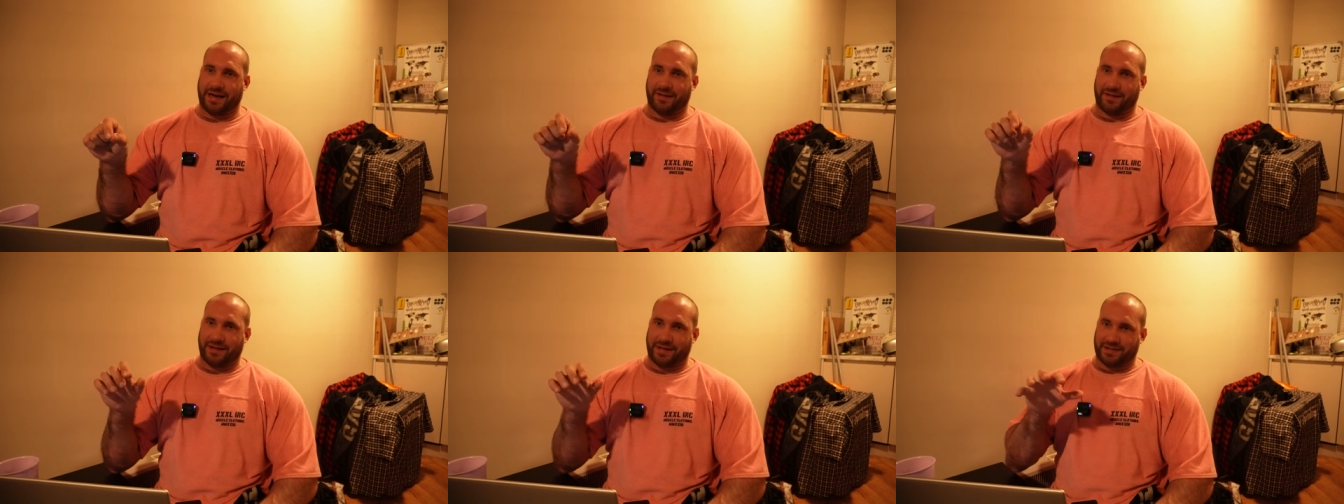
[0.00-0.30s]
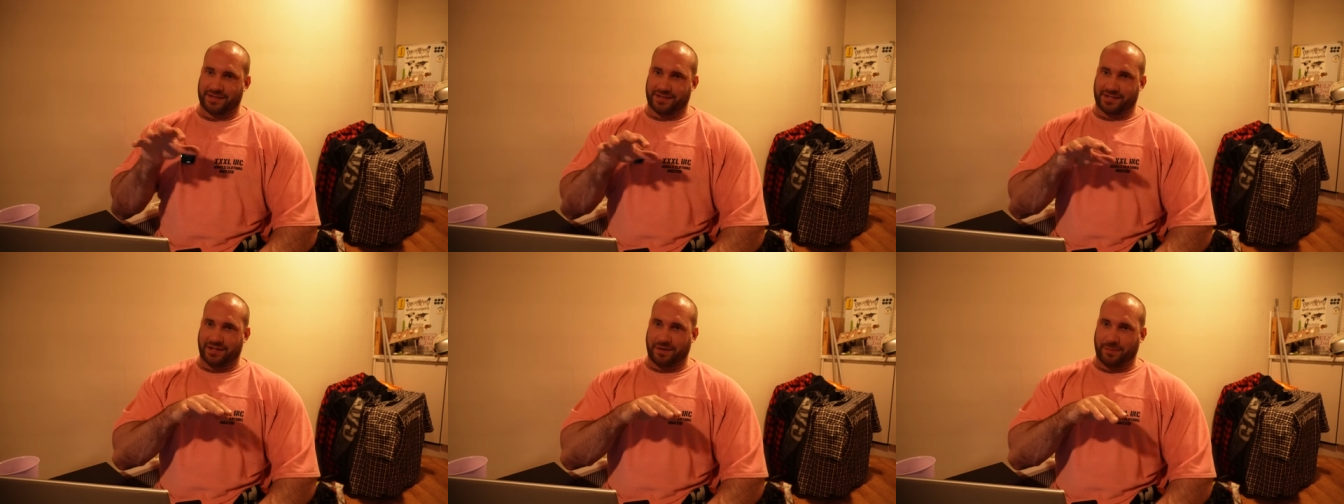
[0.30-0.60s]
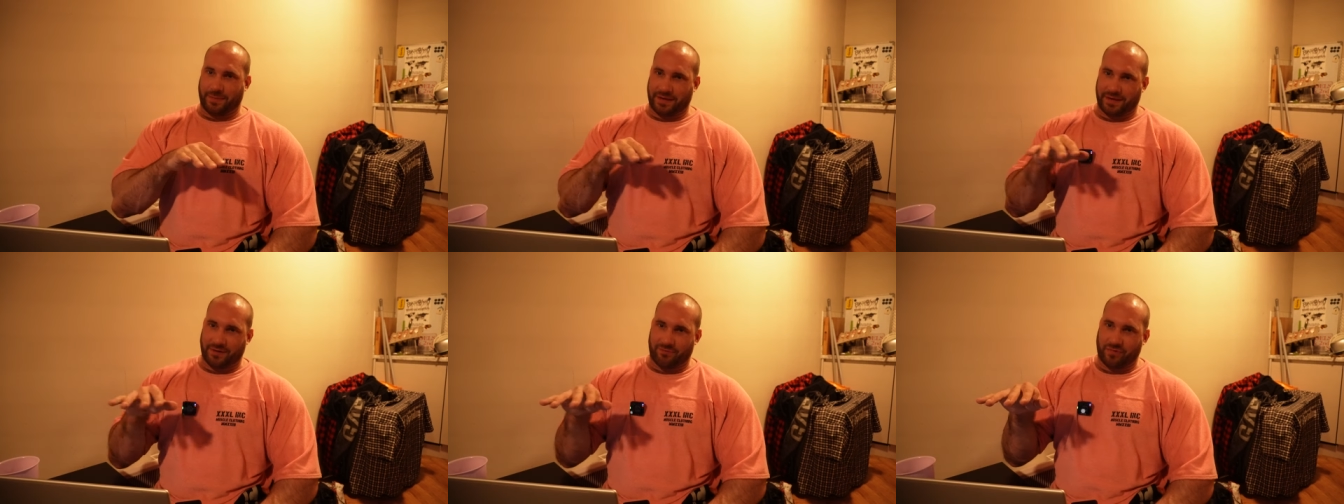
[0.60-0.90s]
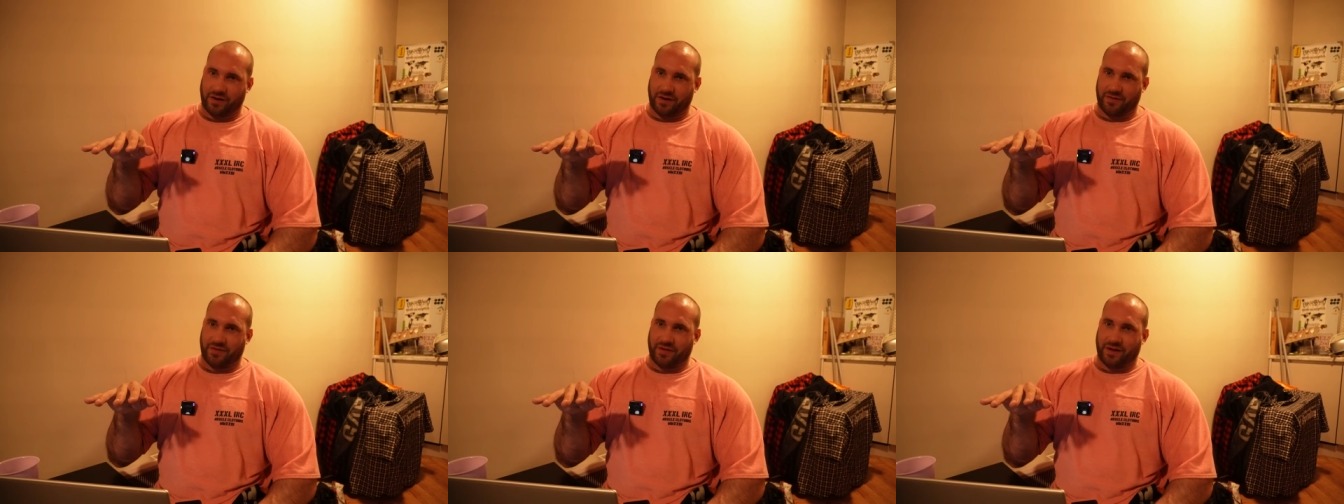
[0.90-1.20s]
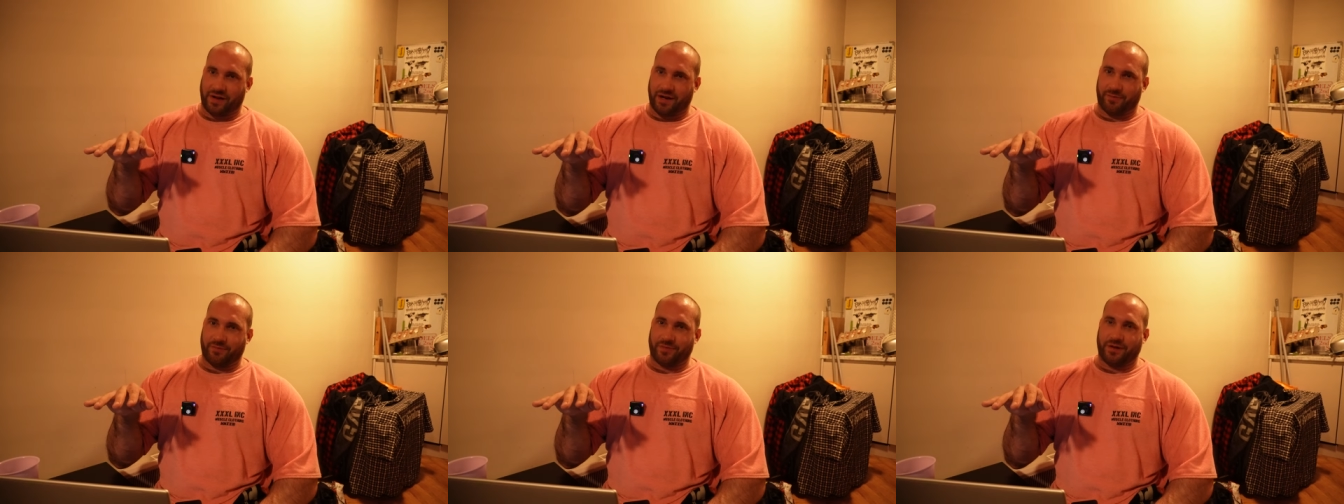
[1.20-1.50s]
And that's going to be the run
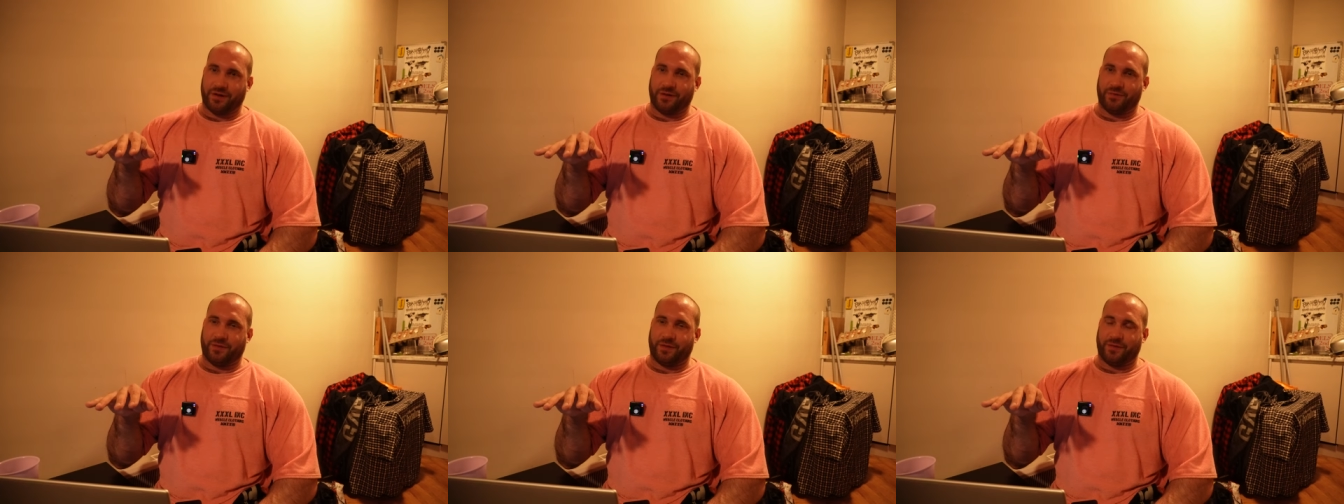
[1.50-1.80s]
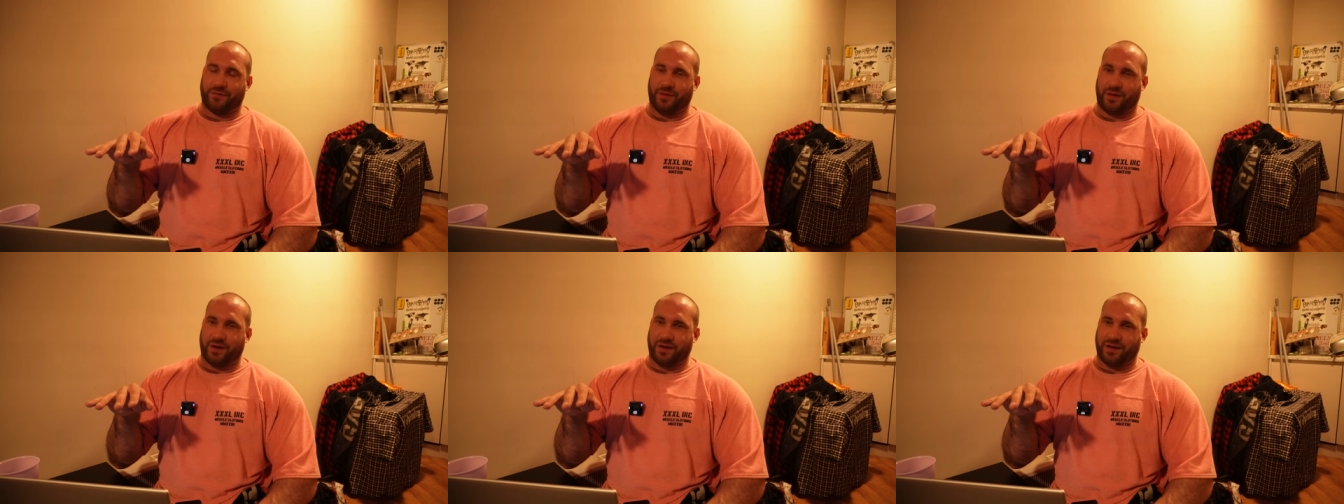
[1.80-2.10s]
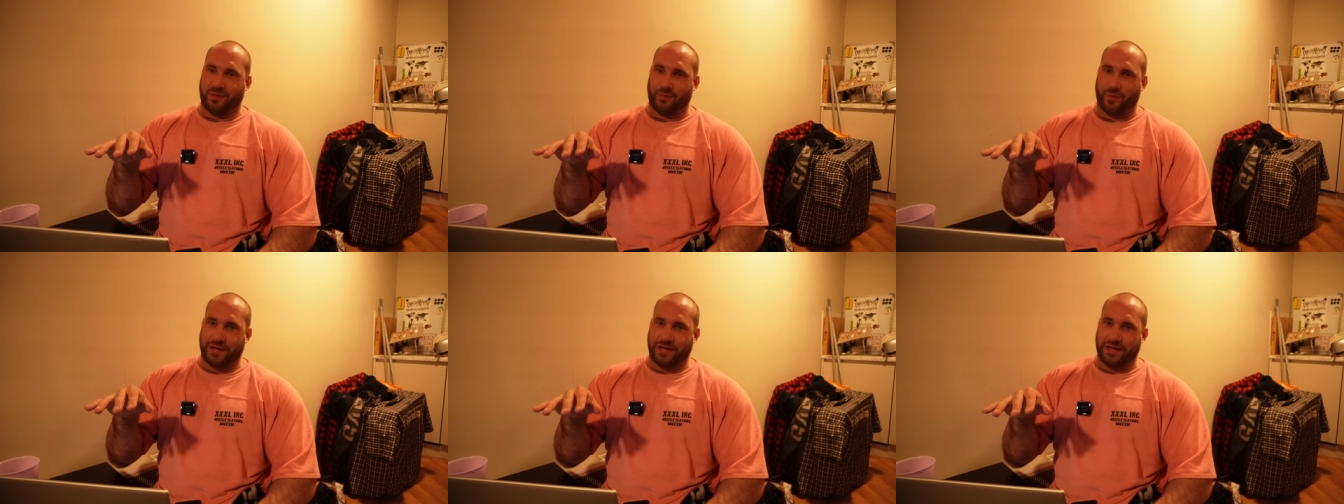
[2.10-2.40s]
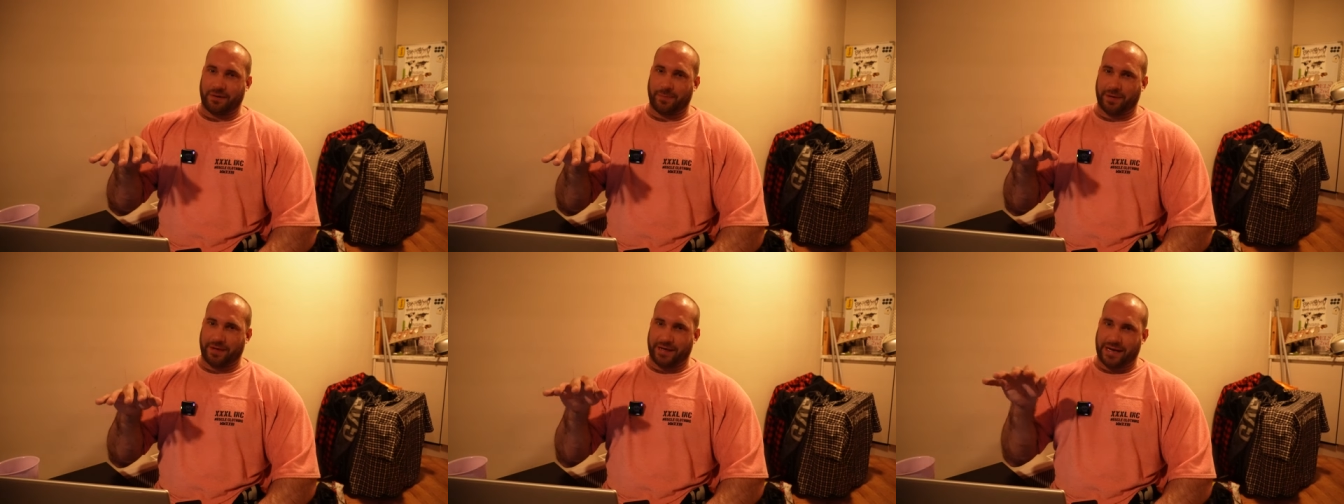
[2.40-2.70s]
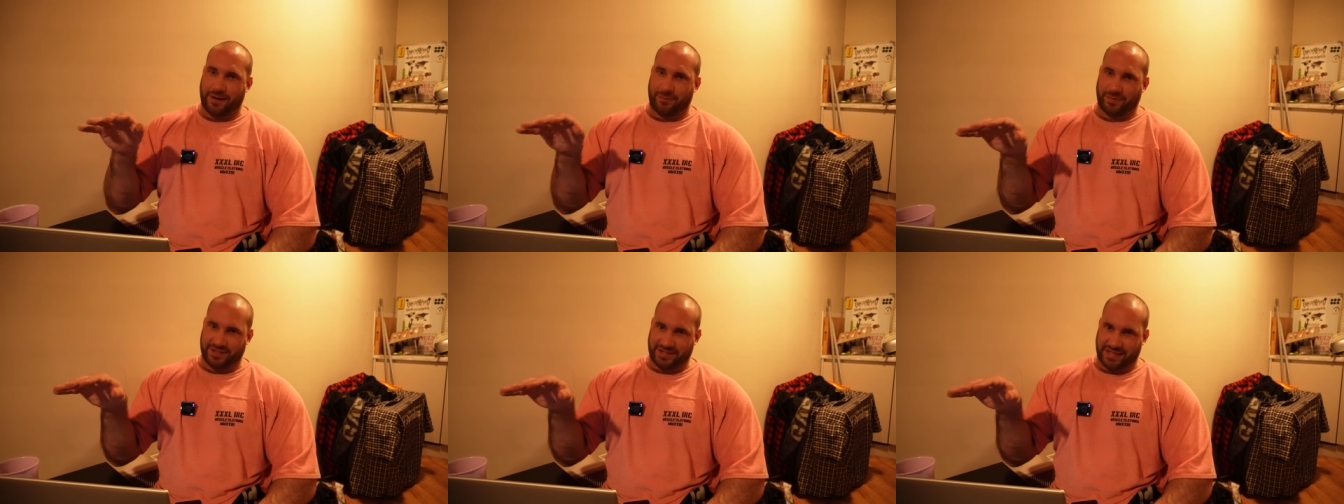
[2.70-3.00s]
that i do for the final week, but
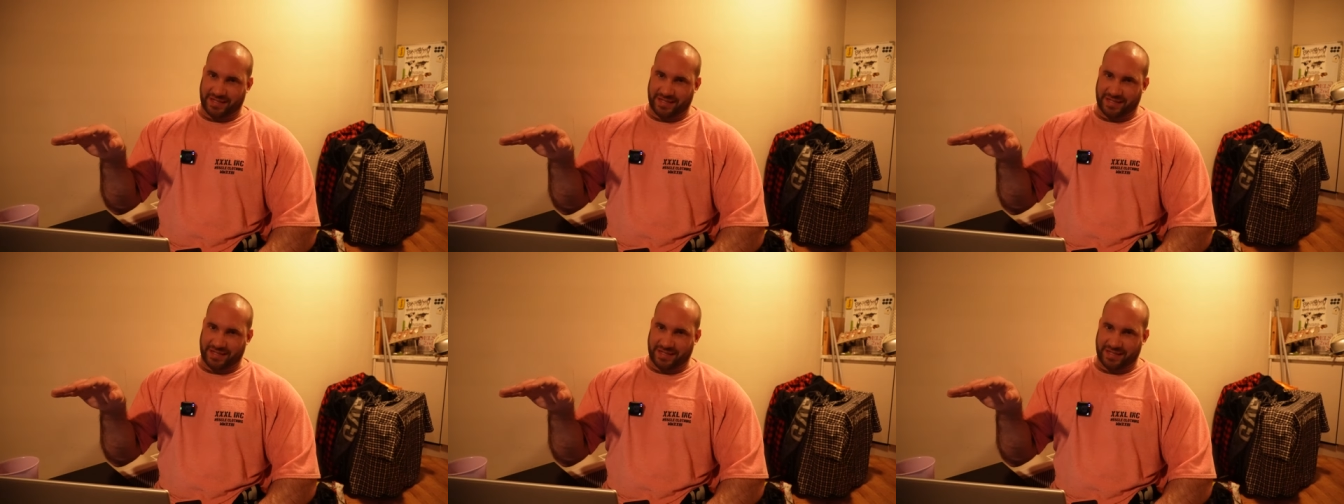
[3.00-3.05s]
now we're